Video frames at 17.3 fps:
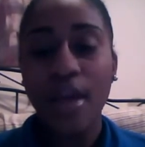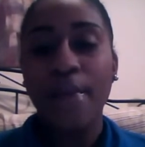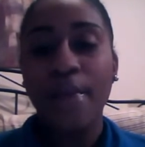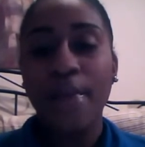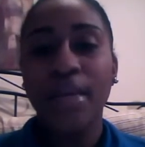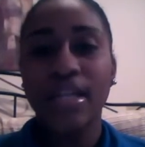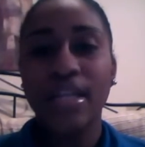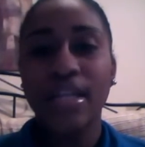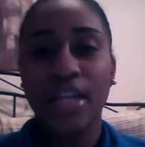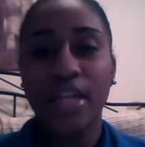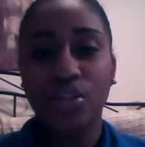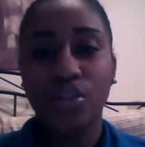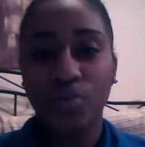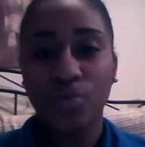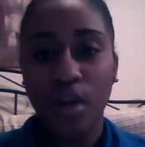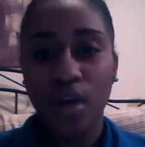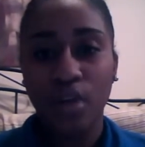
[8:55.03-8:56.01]
because I
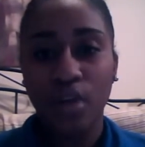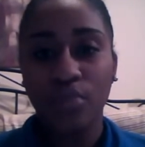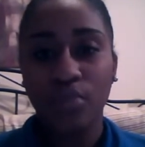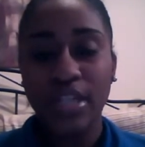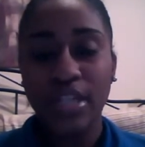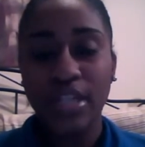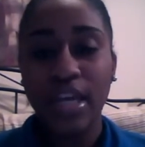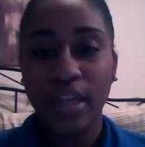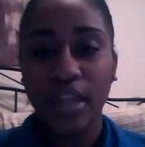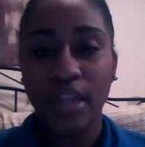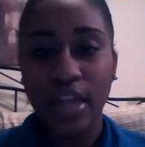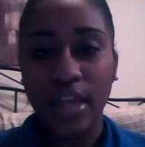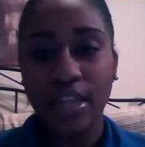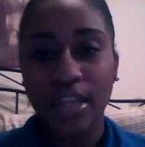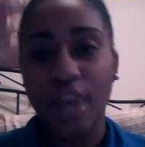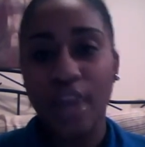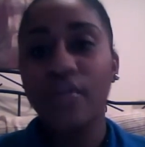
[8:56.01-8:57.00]
do want to retain
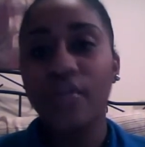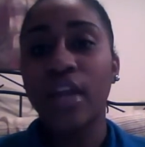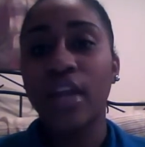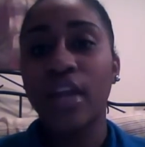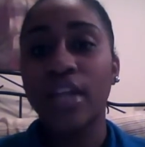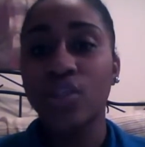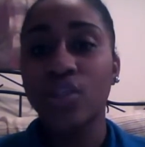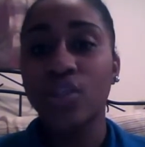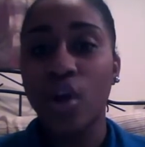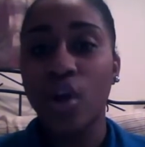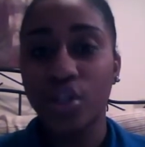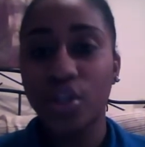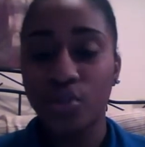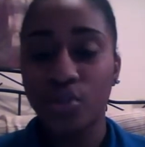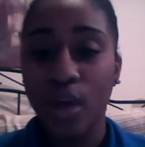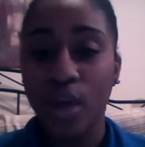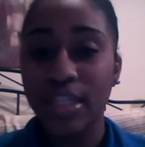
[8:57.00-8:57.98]
length, and I feel like as long as
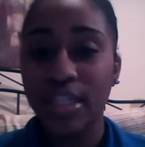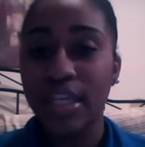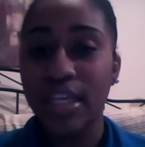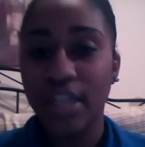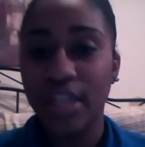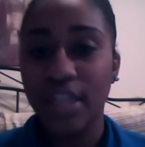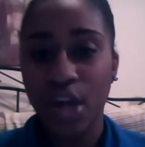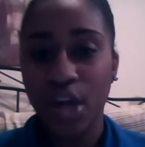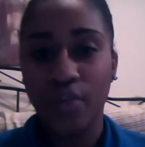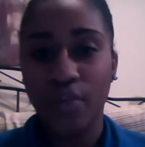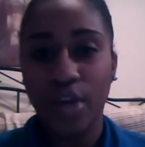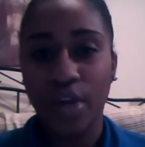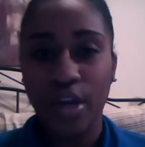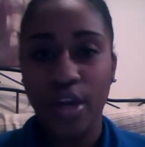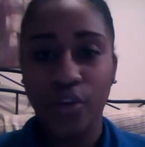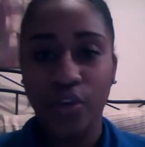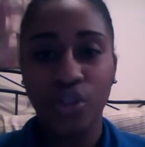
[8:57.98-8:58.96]
you are taking care of your
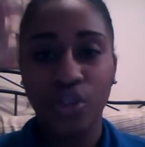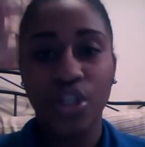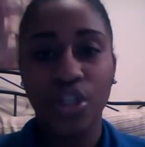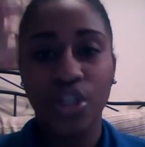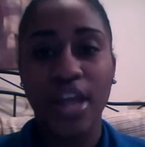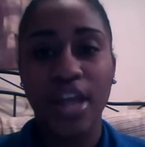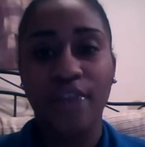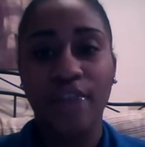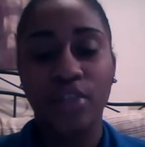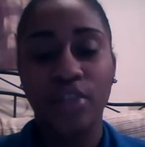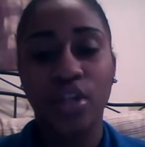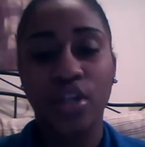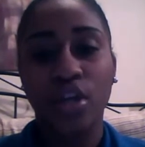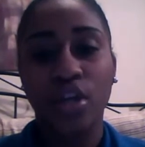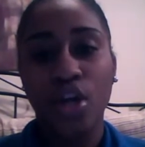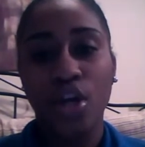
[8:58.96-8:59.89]
hair, you shouldn't have to